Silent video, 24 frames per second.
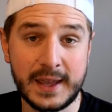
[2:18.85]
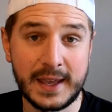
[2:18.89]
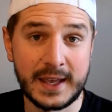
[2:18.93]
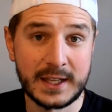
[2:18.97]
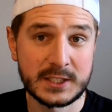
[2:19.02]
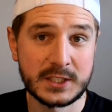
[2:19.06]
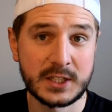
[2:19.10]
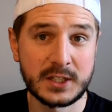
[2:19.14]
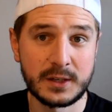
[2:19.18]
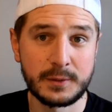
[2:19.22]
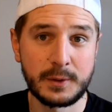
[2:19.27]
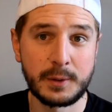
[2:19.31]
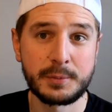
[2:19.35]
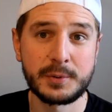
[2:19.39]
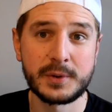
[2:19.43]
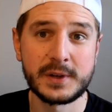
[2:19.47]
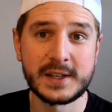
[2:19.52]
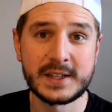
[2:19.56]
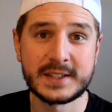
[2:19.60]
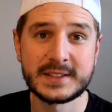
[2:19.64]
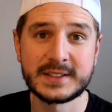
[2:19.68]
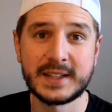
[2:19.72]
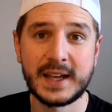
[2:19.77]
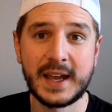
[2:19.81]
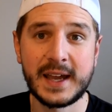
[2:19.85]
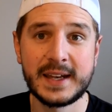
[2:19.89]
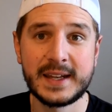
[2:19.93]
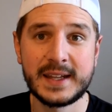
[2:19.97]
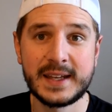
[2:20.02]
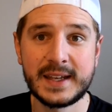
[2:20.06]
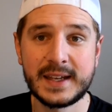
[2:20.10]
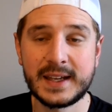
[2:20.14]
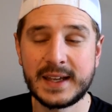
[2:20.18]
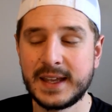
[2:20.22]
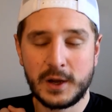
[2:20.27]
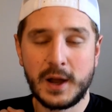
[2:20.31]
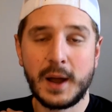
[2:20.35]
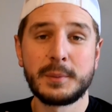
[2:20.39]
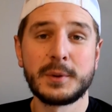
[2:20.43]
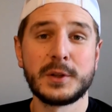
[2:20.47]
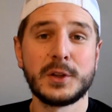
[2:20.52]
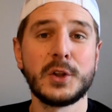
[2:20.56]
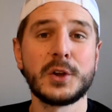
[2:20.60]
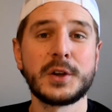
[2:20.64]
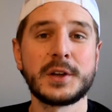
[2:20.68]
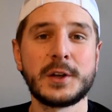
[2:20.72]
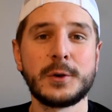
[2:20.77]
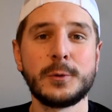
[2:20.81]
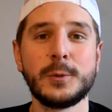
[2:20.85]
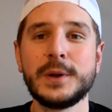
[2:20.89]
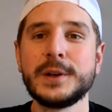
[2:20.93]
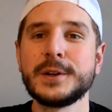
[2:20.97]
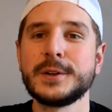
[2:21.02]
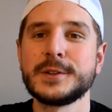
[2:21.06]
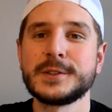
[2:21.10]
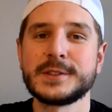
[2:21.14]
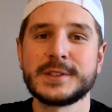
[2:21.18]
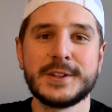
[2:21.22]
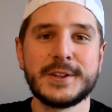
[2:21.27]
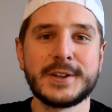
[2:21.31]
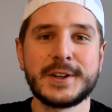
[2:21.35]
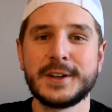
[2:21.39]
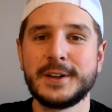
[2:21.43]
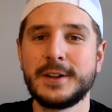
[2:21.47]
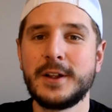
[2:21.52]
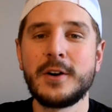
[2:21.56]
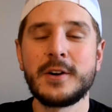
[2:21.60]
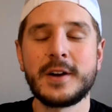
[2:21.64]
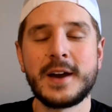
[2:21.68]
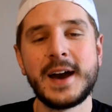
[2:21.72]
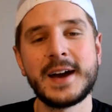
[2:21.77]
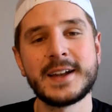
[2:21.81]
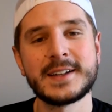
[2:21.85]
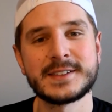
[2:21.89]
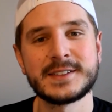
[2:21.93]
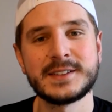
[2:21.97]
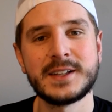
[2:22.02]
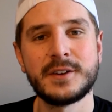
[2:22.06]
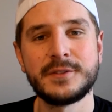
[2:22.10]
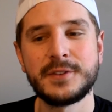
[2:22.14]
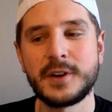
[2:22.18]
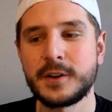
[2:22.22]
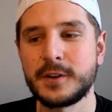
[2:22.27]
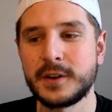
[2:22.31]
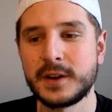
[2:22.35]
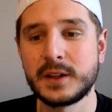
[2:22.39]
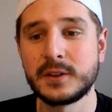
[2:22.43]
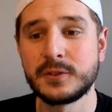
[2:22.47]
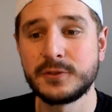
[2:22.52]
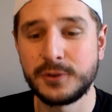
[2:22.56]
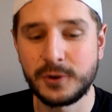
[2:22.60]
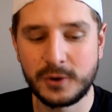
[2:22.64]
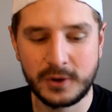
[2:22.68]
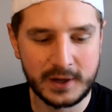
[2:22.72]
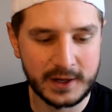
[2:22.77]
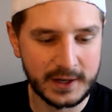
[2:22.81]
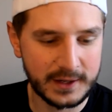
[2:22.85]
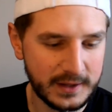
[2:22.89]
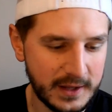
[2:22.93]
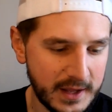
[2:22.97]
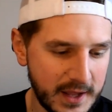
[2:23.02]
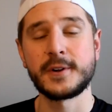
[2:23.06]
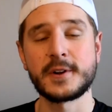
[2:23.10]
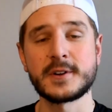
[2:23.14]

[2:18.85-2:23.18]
It's going to be pretty exciting. I've been looking at wheels, looking at all kind of stuff already for it.